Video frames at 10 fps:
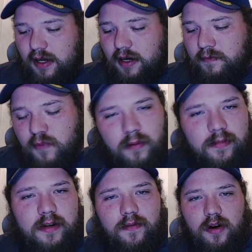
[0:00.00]
an
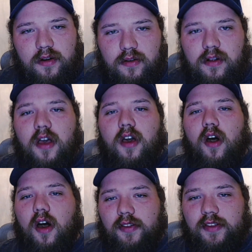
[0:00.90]
informative article
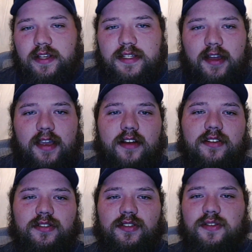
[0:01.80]
on this. Now,
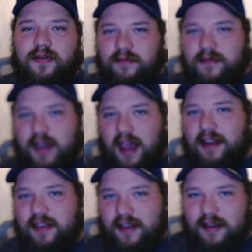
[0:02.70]
here's kind
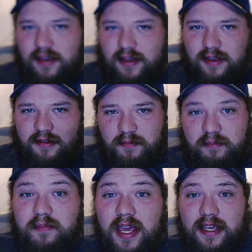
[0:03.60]
of the
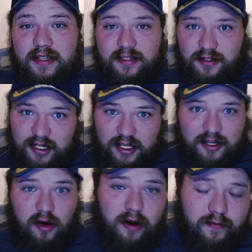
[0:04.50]
biggest cheat
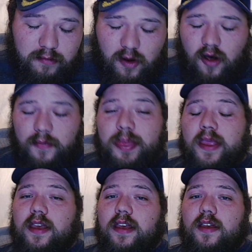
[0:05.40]
code of them all.
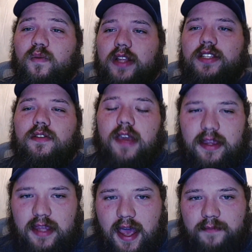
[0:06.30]
Once you
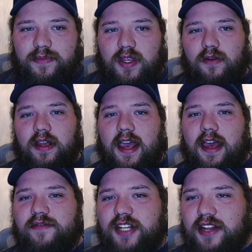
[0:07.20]
get that, you can
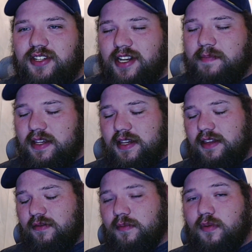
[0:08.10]
have ChatGPT
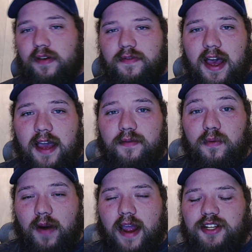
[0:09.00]
3.5
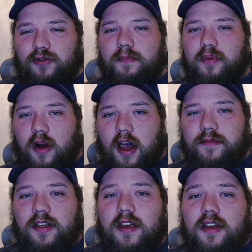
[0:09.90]
write you a
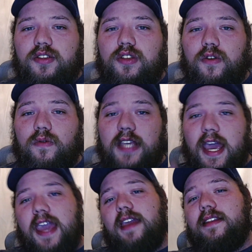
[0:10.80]
prompt to
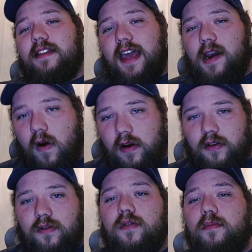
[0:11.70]
take that
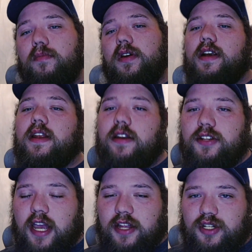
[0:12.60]
article, put it into
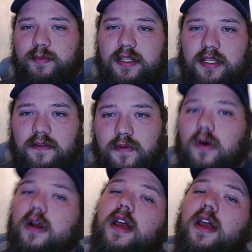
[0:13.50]
ChatGPT 4,